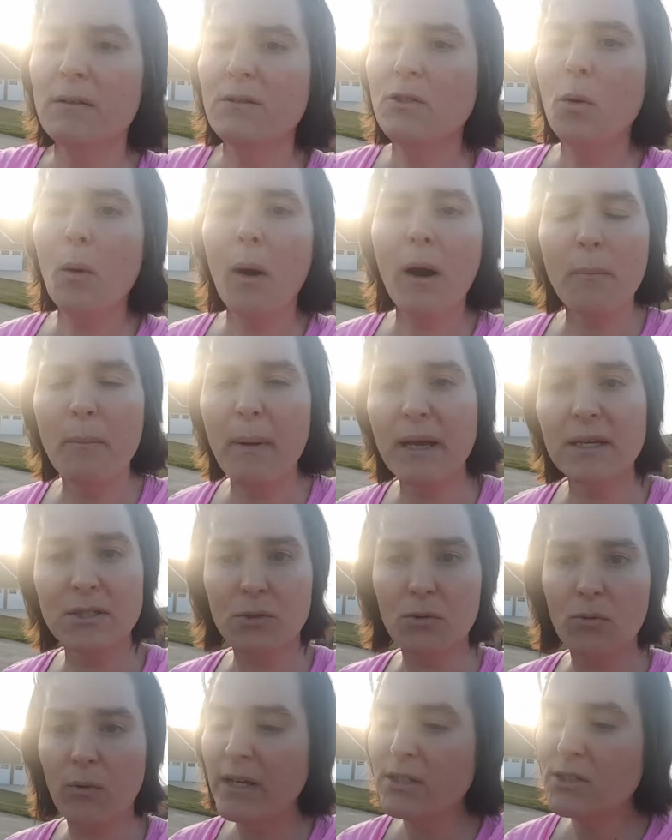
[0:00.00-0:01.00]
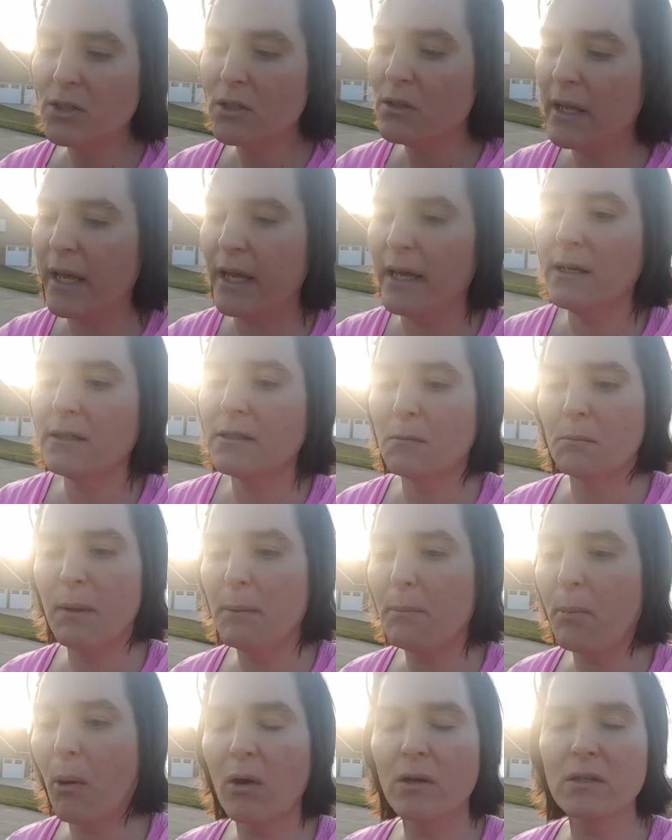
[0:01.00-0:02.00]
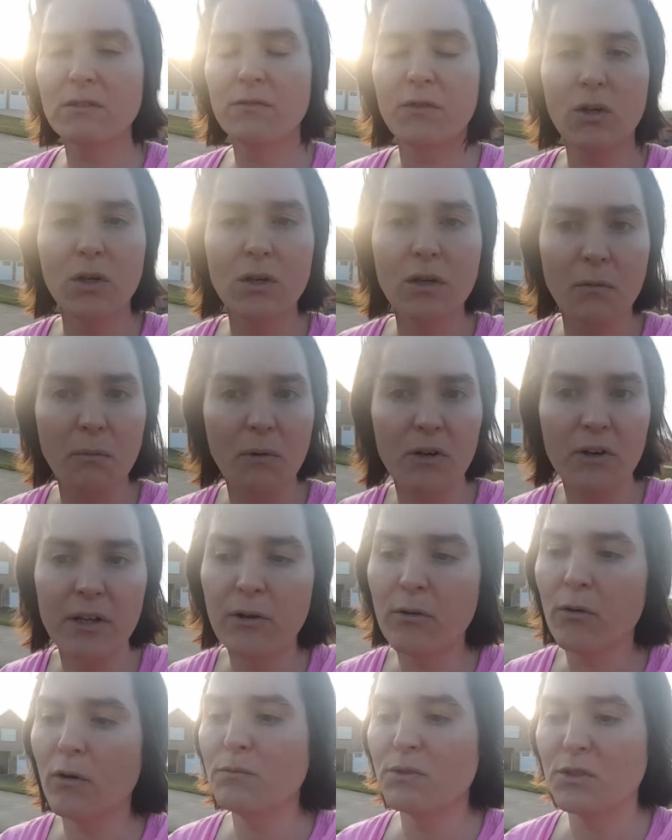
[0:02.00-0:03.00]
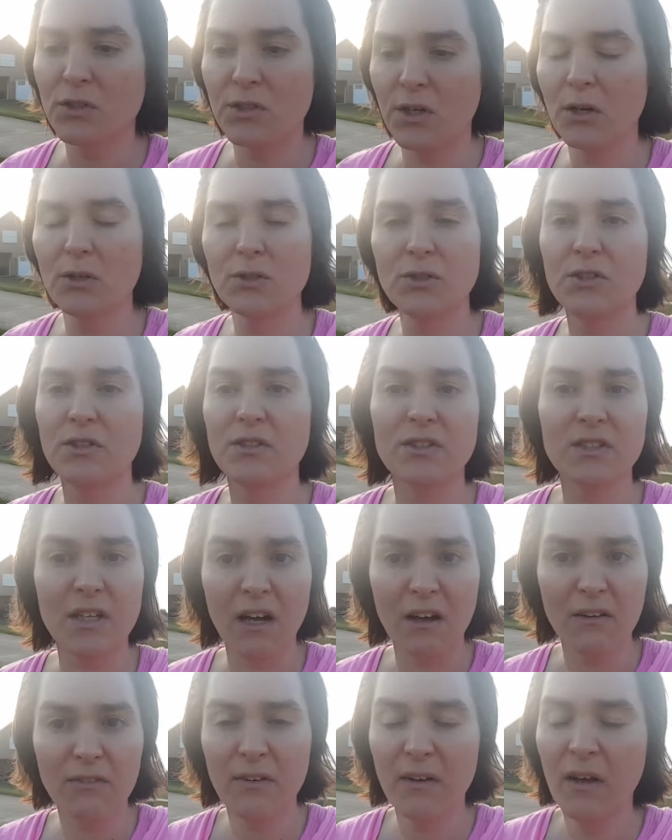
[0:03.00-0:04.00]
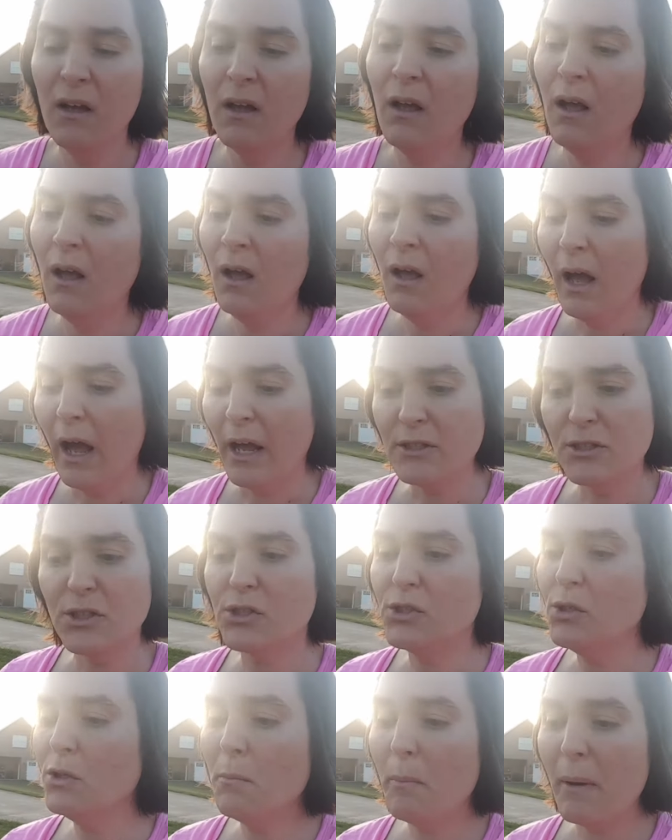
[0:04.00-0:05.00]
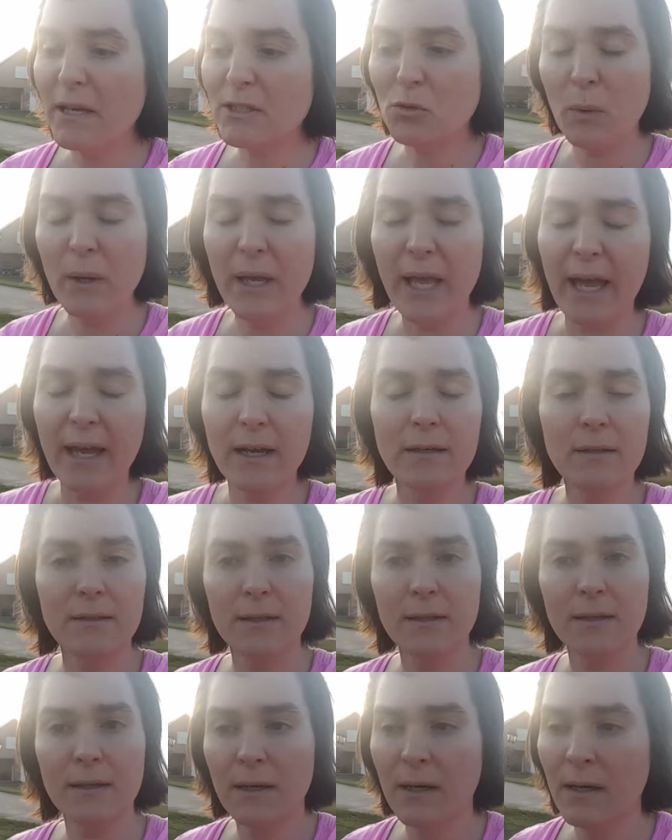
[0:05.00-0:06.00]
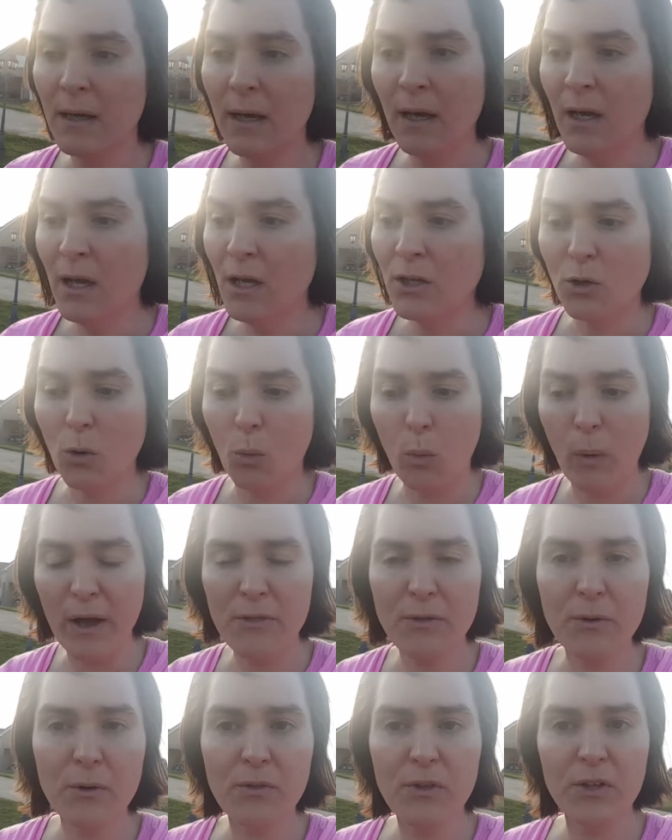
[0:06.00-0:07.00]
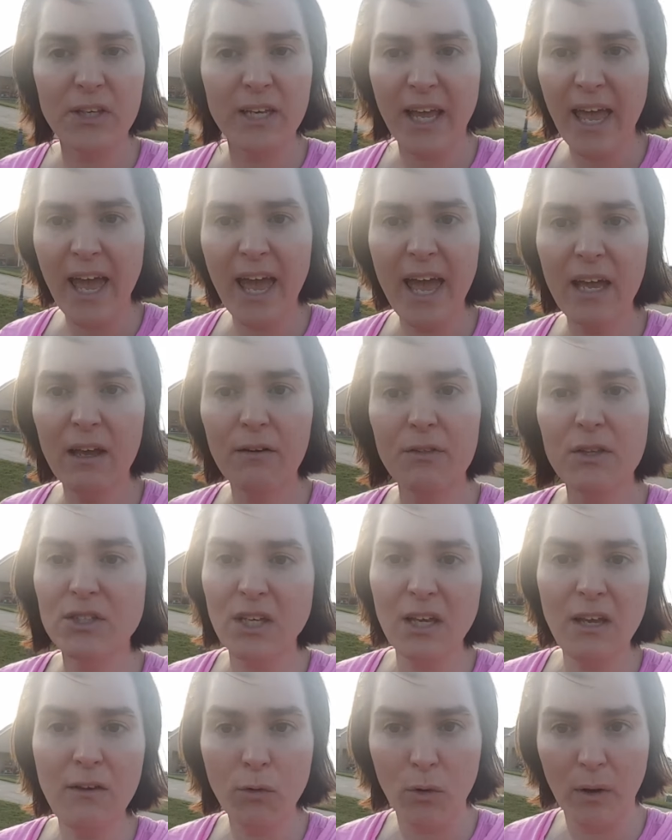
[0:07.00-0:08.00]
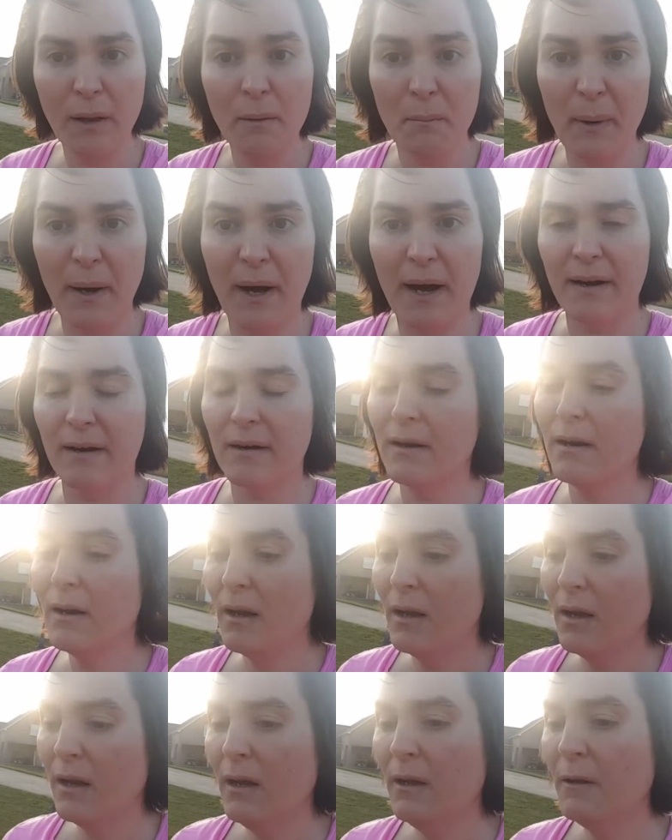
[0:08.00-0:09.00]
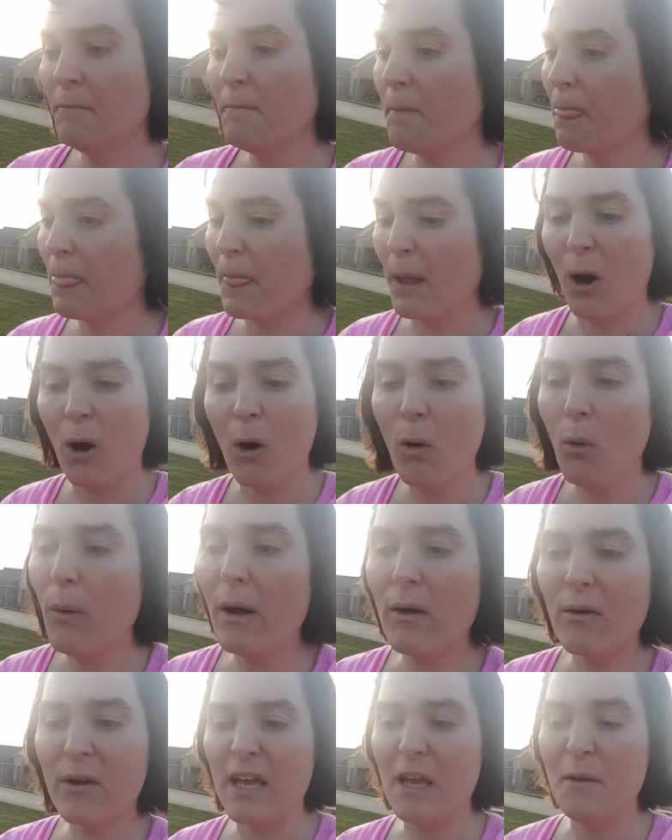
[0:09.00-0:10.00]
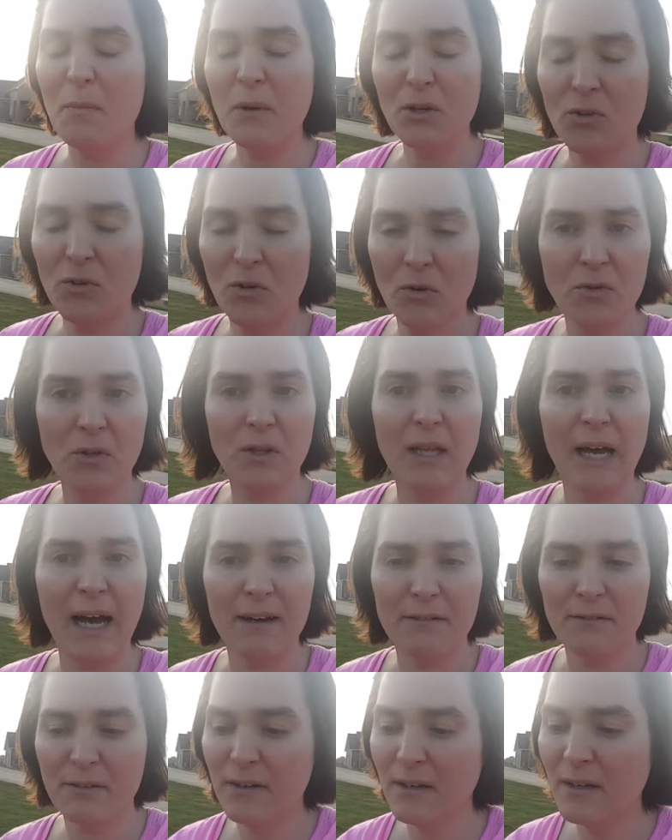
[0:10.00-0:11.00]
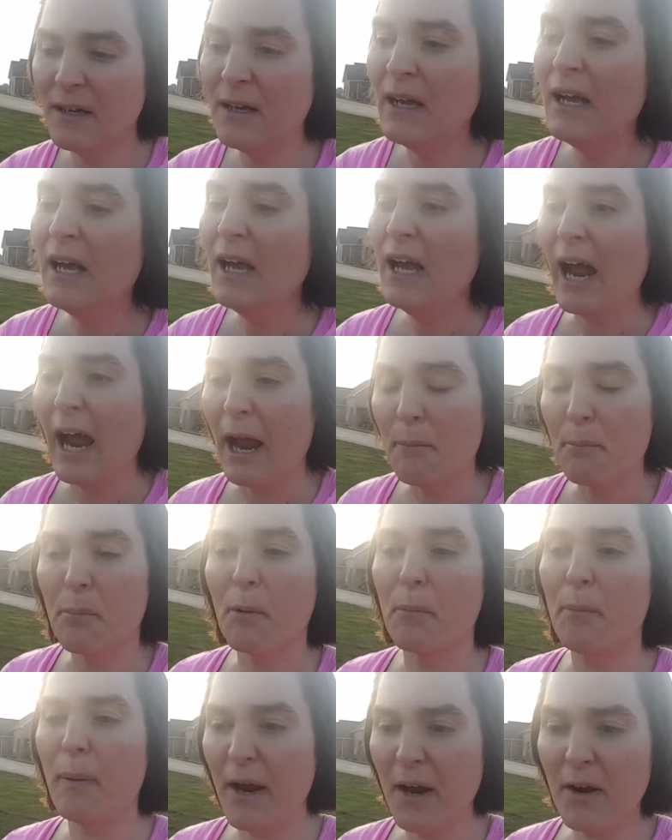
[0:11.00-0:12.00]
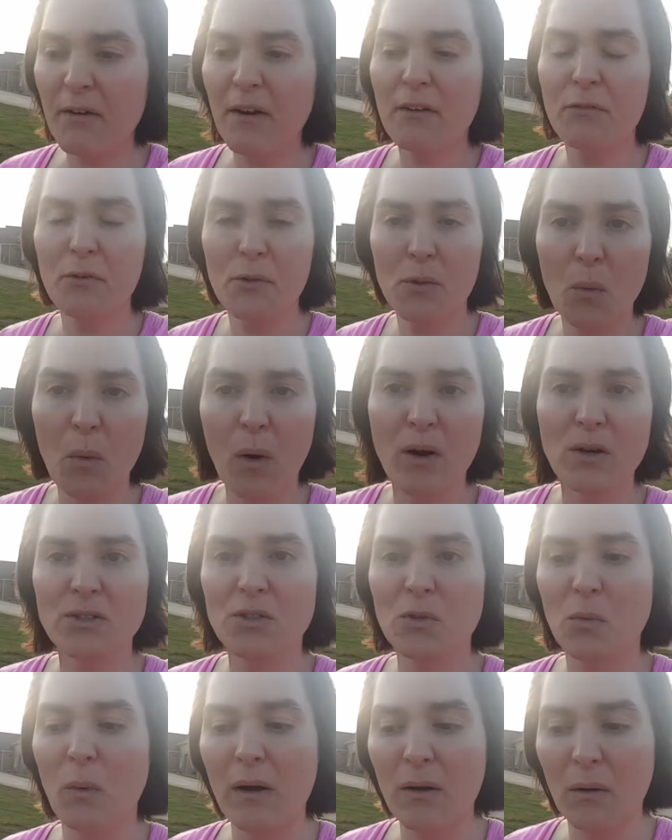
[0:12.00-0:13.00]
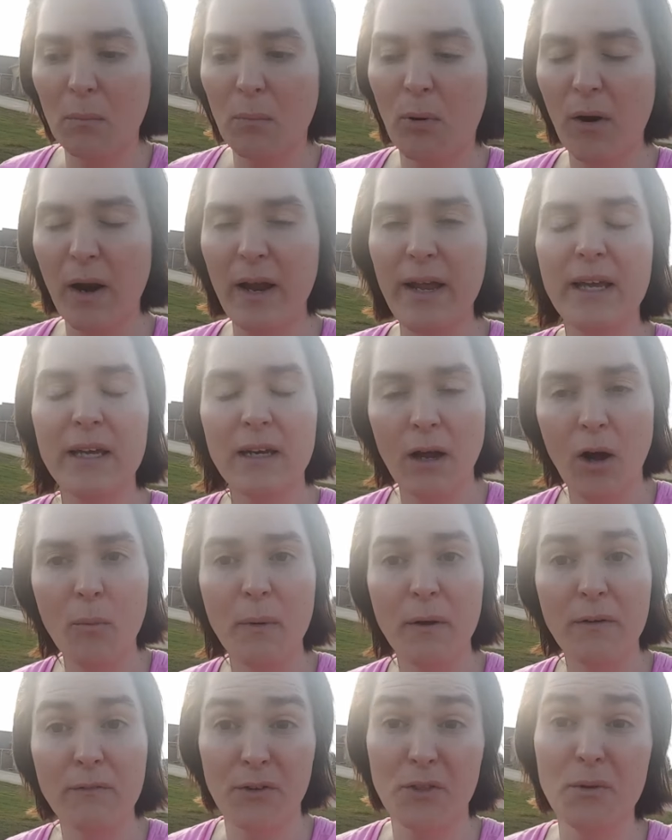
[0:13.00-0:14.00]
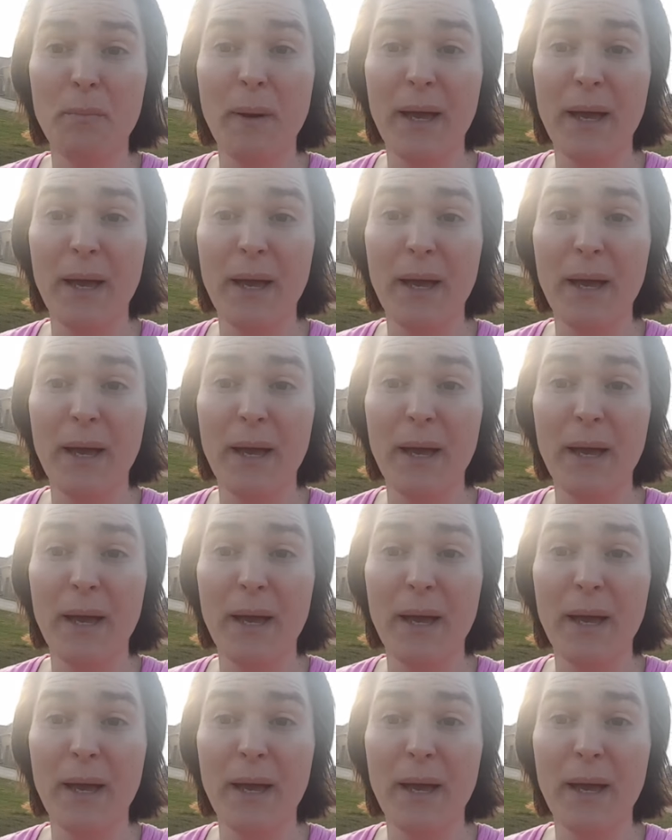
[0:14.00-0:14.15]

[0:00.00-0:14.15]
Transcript: do our best to raise good kids and be parts of good community groups and churches and stuff, and just do the best we can to weather the decay of this evil empire, all while keeping truth alive and preparing for the worst while praying and hoping for the